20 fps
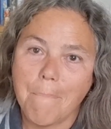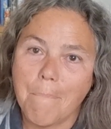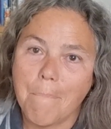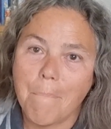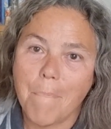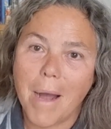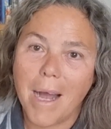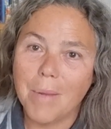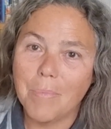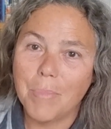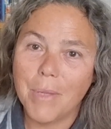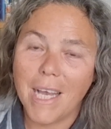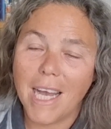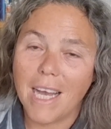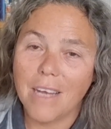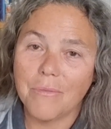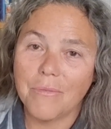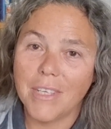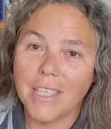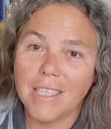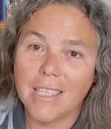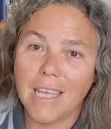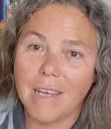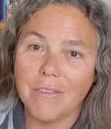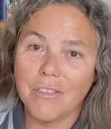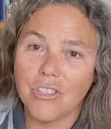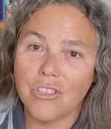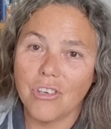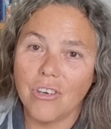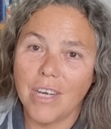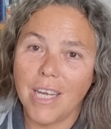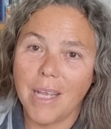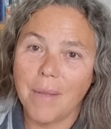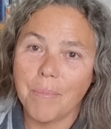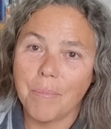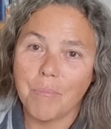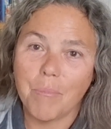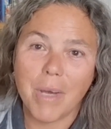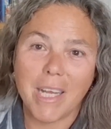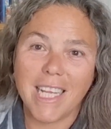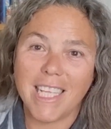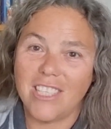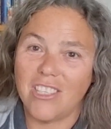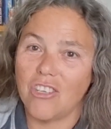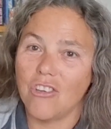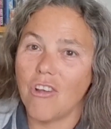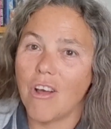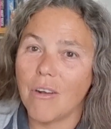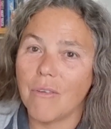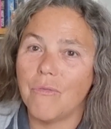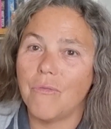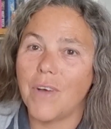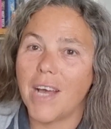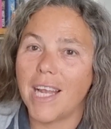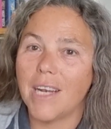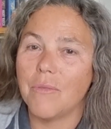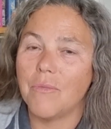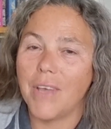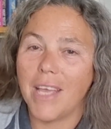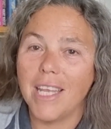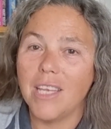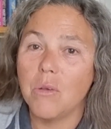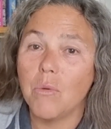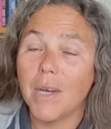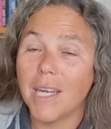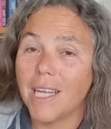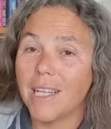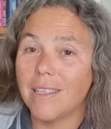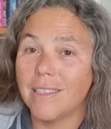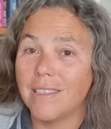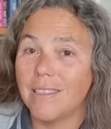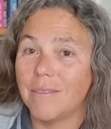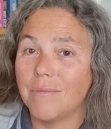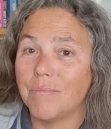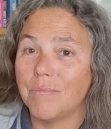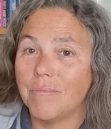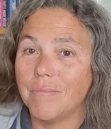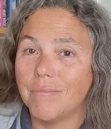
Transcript: might be a heartfelt love story, but it's not fun for anyone else